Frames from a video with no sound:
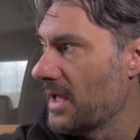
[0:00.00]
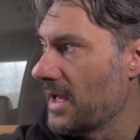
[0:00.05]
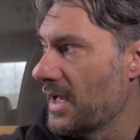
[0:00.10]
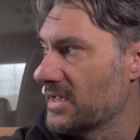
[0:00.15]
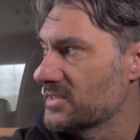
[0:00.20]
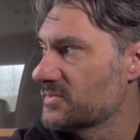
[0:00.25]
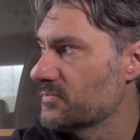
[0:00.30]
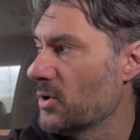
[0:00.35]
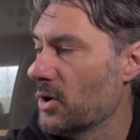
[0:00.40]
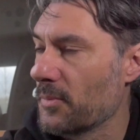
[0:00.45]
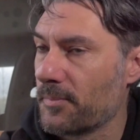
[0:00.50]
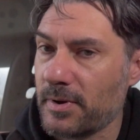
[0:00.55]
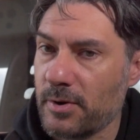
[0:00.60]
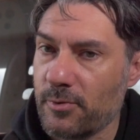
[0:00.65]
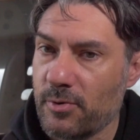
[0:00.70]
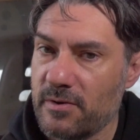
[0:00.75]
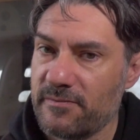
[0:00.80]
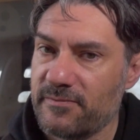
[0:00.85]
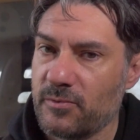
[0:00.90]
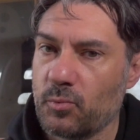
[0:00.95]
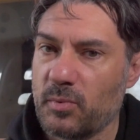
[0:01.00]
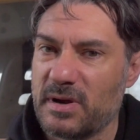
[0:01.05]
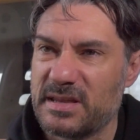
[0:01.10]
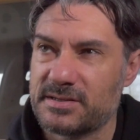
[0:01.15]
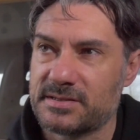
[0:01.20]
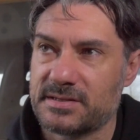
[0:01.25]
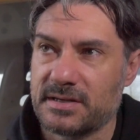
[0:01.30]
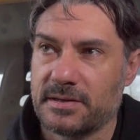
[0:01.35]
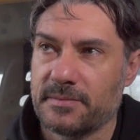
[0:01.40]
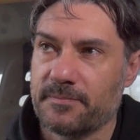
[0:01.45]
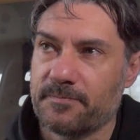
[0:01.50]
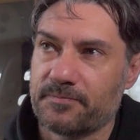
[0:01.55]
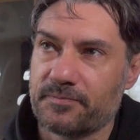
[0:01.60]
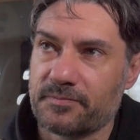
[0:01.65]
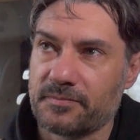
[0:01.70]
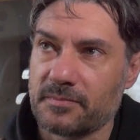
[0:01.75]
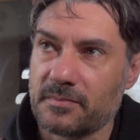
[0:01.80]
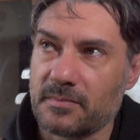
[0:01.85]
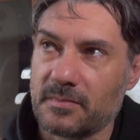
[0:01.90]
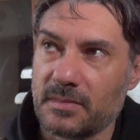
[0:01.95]
as popular over winter,
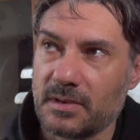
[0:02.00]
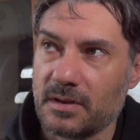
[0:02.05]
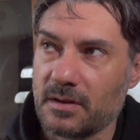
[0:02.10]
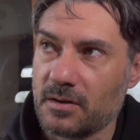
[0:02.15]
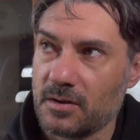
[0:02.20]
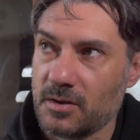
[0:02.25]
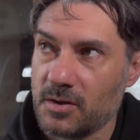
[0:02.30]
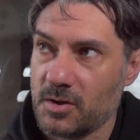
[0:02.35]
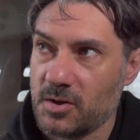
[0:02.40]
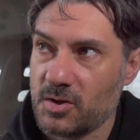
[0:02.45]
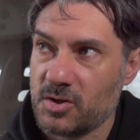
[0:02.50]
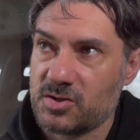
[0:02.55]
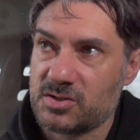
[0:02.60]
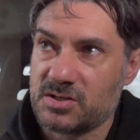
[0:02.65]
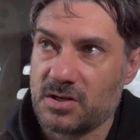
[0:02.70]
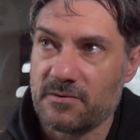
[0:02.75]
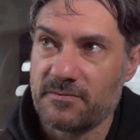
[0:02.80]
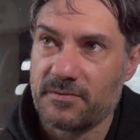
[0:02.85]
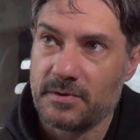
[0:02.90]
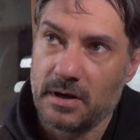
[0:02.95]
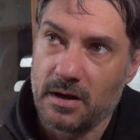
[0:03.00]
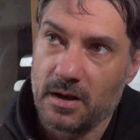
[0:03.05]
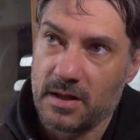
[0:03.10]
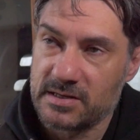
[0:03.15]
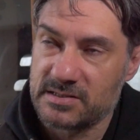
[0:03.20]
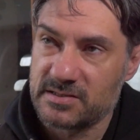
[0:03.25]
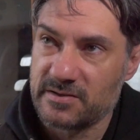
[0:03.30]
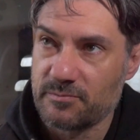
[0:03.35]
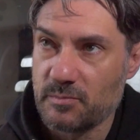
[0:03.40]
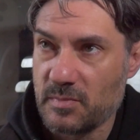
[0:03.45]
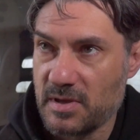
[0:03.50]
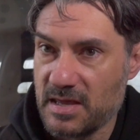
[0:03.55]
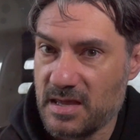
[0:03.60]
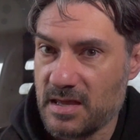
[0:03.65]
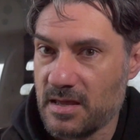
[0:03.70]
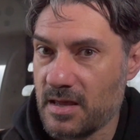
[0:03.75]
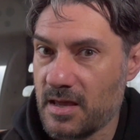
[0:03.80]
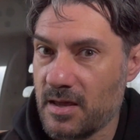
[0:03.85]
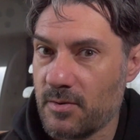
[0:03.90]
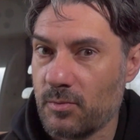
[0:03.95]
so for the likes of
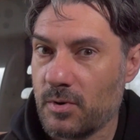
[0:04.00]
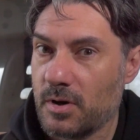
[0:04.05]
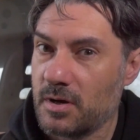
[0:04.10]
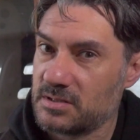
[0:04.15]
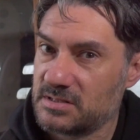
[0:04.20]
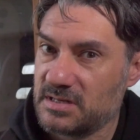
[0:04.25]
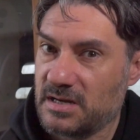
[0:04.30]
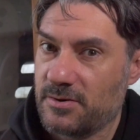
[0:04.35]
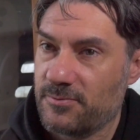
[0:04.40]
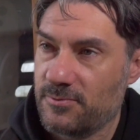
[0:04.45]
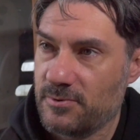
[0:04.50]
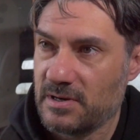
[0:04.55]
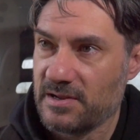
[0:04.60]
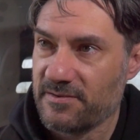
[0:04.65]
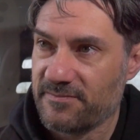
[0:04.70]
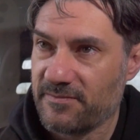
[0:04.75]
me it works out really